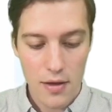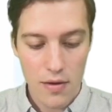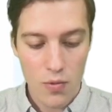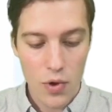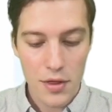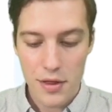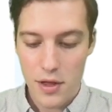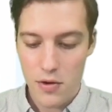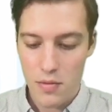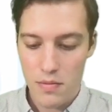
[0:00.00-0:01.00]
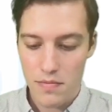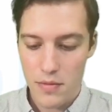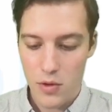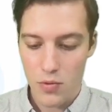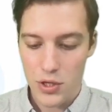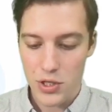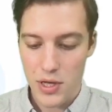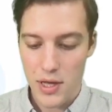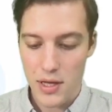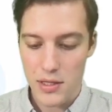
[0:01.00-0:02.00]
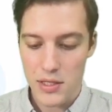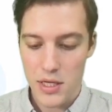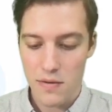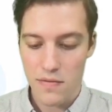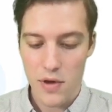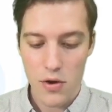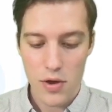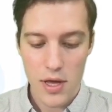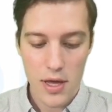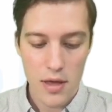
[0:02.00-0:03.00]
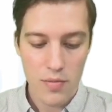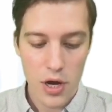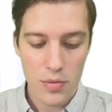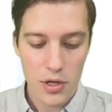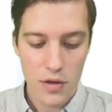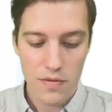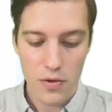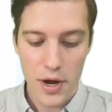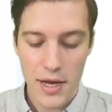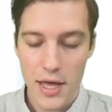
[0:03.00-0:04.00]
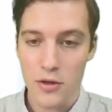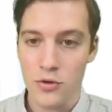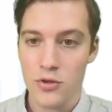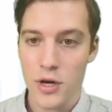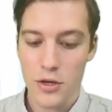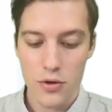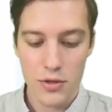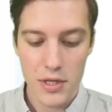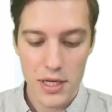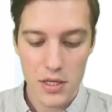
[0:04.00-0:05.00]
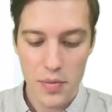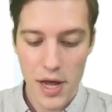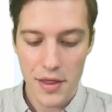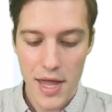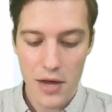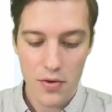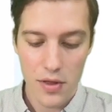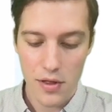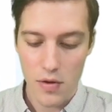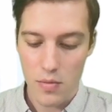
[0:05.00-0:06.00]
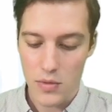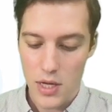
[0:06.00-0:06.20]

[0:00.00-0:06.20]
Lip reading: One theorem, which is very popular for right angle triangles, is the Pythagorean theorem.